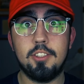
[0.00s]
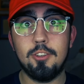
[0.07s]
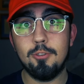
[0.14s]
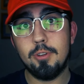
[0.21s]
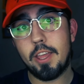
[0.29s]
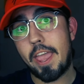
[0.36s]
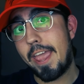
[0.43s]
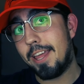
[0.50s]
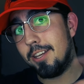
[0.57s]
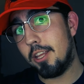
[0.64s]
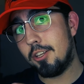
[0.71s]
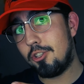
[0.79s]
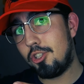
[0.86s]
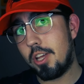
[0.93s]
tuned
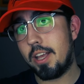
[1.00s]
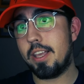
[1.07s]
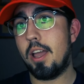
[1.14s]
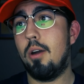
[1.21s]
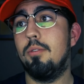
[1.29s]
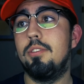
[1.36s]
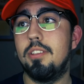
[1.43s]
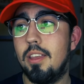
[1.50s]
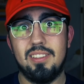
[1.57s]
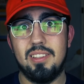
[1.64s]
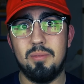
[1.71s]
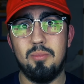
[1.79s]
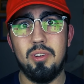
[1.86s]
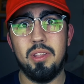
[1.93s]
and check out
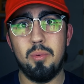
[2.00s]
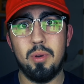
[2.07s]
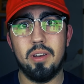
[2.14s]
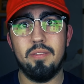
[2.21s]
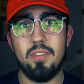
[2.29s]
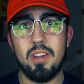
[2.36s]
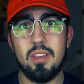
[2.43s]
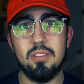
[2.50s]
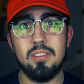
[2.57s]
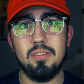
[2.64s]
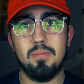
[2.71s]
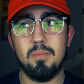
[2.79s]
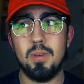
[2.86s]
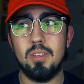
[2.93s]
some really weird videos
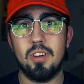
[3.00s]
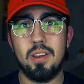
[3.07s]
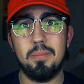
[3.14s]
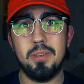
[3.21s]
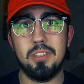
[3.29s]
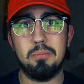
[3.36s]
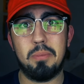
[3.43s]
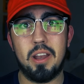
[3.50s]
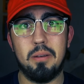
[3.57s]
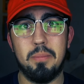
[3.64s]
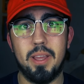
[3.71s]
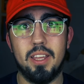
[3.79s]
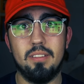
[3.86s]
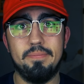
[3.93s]
of me trying to be
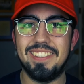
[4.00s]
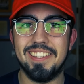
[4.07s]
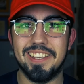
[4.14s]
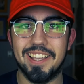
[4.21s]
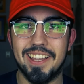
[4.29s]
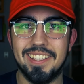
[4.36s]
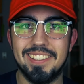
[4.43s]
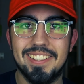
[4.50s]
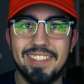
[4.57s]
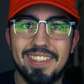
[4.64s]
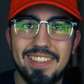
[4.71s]
Spider-Man. See you guys.